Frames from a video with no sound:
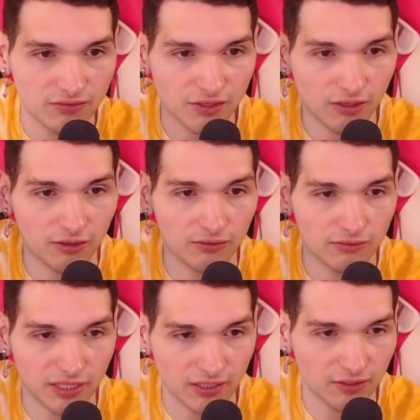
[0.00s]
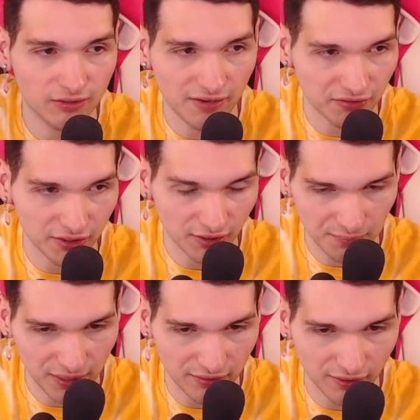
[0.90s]
So, like, you're never going to
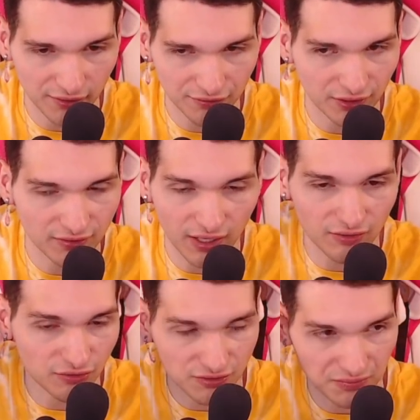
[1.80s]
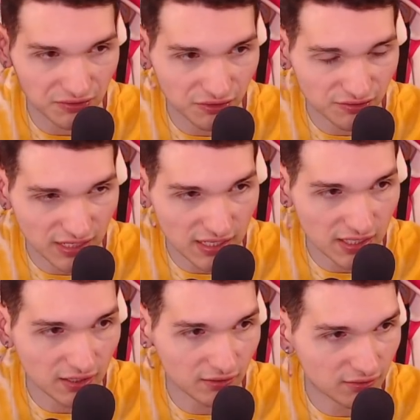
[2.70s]
compare to her. So, that's got to do something to your psyche.